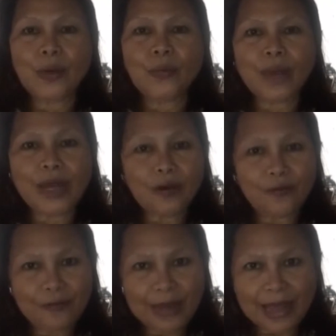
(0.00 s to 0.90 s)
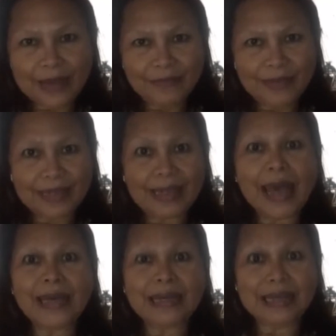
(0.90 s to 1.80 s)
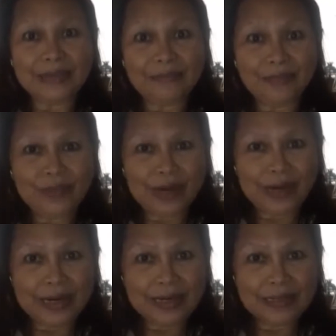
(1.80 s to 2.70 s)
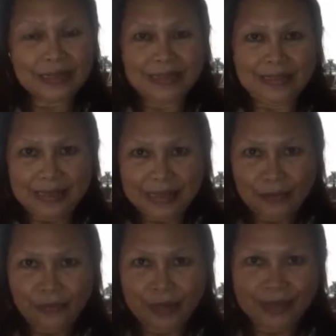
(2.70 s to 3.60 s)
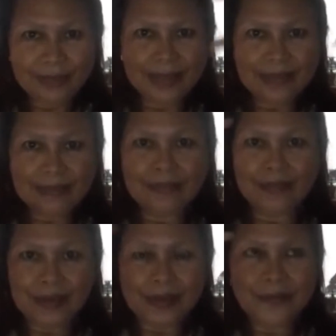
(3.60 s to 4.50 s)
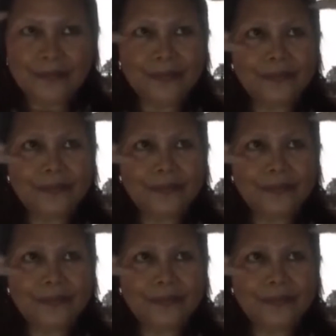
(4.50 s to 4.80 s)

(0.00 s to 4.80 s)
way of life that I live there within the